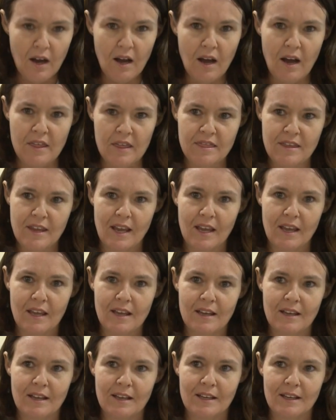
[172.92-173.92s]
I
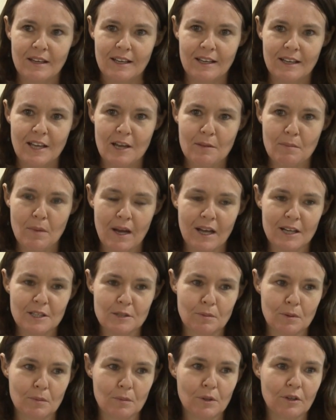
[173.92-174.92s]
think, and my
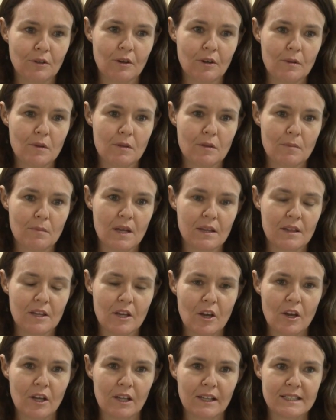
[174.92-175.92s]
husband would agree with me, in
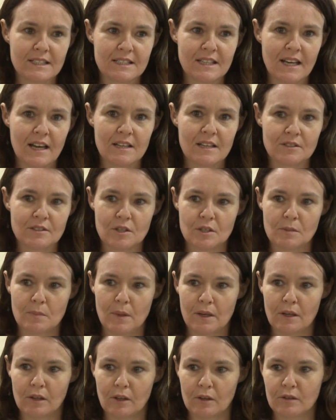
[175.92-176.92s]
the early days I
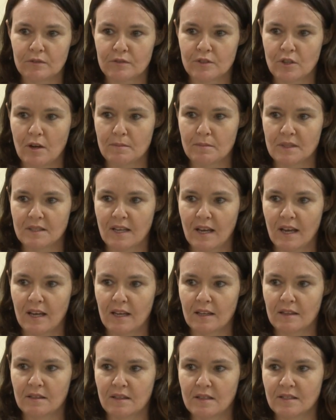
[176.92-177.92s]
spent a lot of time
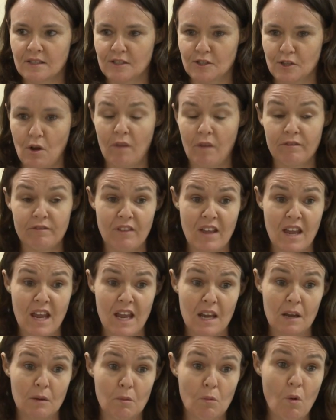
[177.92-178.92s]
saying, this is not
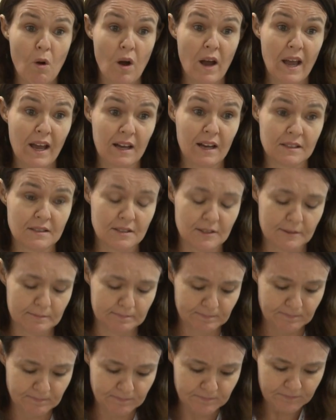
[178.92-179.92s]
fair, why us?
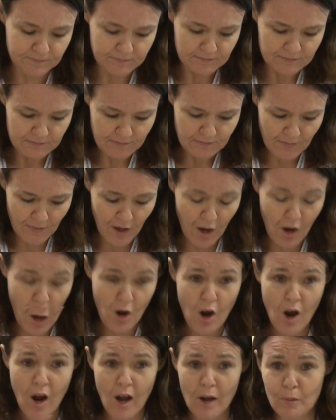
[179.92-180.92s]

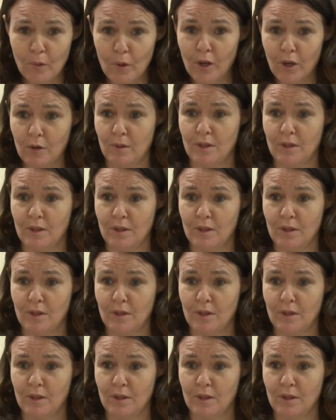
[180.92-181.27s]
I work